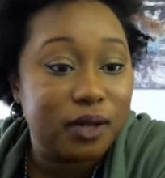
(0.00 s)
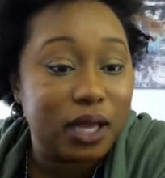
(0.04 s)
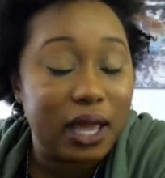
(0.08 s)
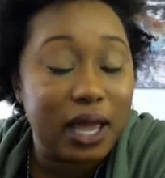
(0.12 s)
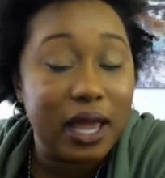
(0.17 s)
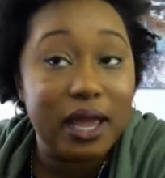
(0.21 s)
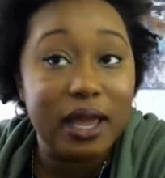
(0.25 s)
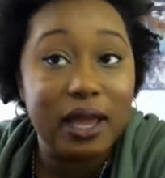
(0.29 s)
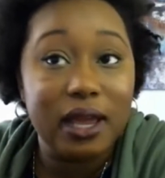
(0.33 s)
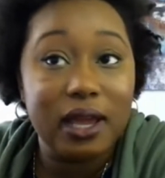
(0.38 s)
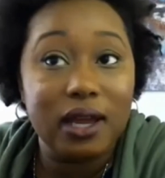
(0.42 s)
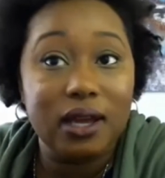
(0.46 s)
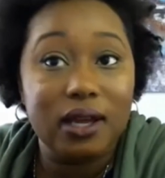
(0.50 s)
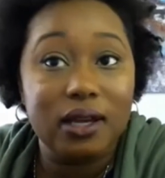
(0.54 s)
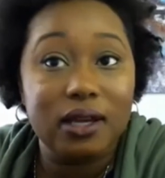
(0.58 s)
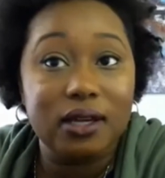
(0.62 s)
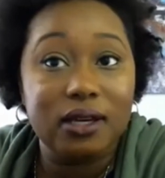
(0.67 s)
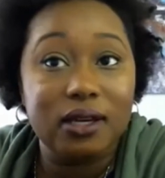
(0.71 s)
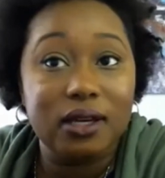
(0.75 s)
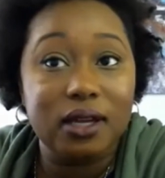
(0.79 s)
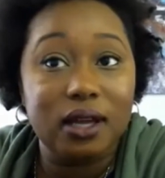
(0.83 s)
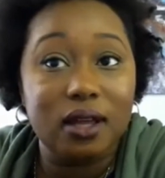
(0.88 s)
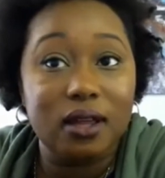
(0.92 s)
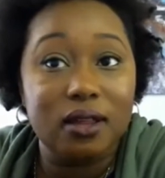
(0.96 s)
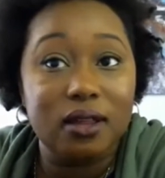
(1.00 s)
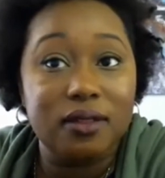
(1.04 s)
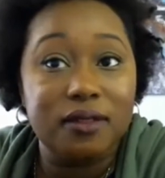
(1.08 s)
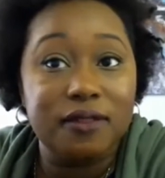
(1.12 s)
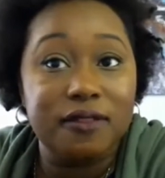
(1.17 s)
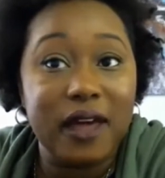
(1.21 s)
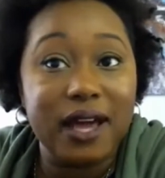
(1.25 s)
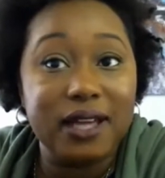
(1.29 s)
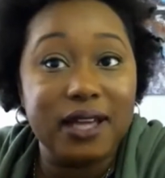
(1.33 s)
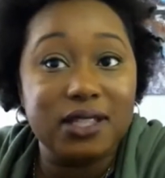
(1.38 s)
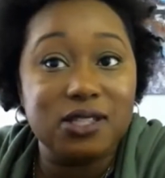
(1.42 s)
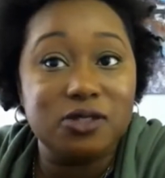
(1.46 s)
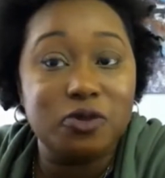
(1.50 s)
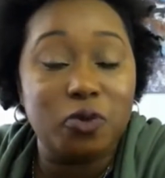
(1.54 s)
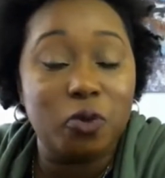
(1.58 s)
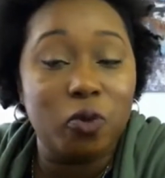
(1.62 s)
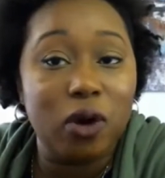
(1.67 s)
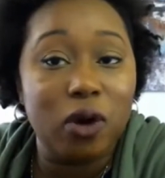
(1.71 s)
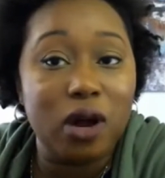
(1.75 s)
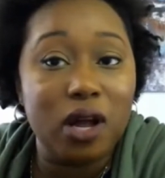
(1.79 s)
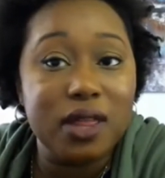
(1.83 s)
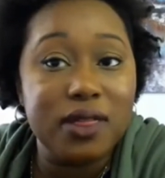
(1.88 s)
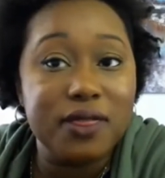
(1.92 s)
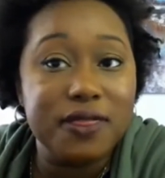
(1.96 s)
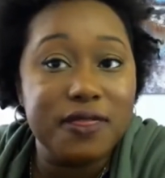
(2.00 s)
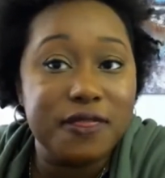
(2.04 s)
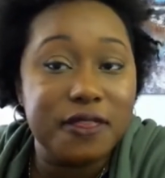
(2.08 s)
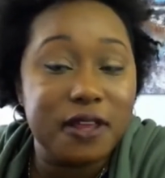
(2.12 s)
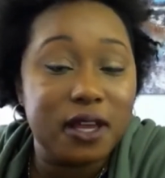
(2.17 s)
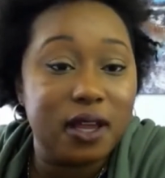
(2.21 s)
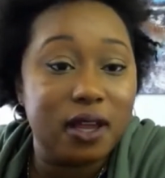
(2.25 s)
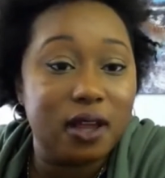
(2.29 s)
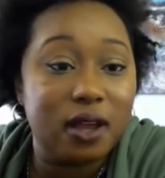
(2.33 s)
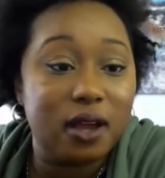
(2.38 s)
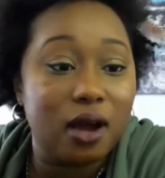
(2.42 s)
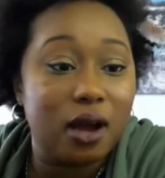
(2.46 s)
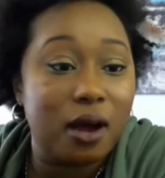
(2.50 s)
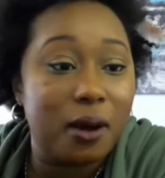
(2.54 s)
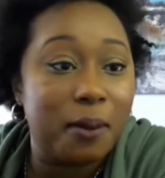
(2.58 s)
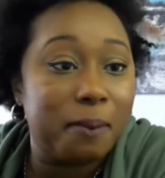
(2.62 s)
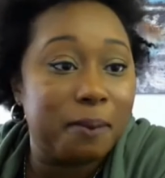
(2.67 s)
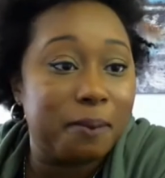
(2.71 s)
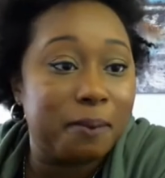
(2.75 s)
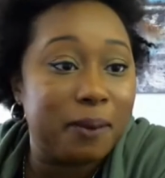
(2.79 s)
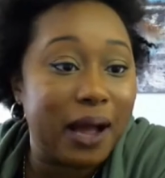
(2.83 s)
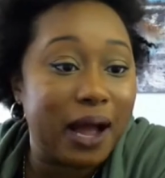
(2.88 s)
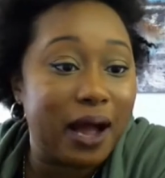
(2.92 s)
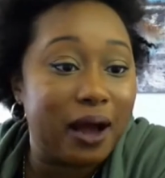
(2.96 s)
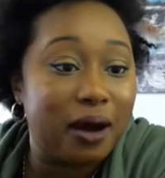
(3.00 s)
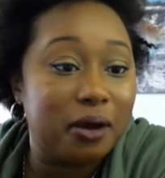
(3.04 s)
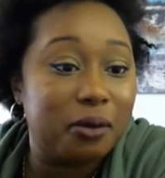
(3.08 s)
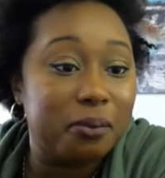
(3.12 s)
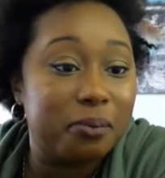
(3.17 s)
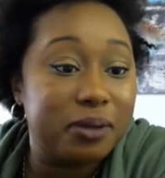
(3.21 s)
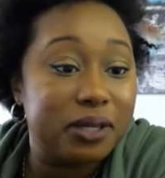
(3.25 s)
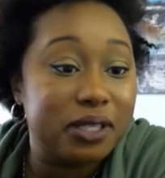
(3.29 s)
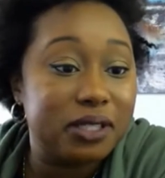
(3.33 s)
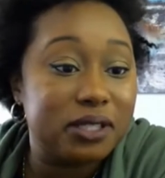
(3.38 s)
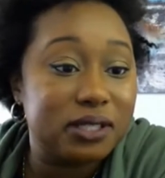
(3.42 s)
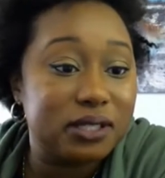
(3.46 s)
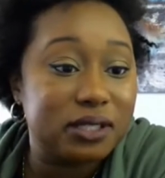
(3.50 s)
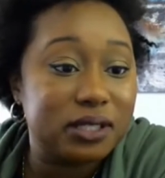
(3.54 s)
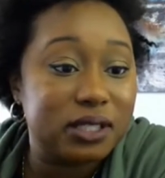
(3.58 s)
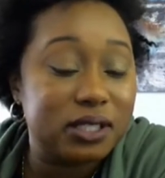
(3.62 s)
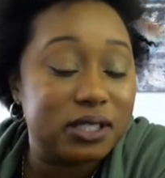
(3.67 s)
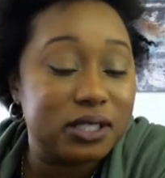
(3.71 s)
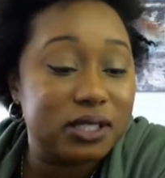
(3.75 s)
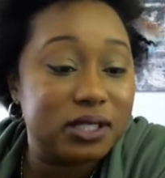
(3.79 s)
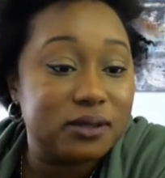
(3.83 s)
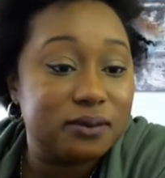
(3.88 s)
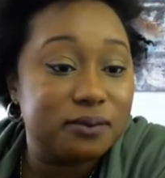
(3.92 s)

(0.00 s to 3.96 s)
And that's one thing about business.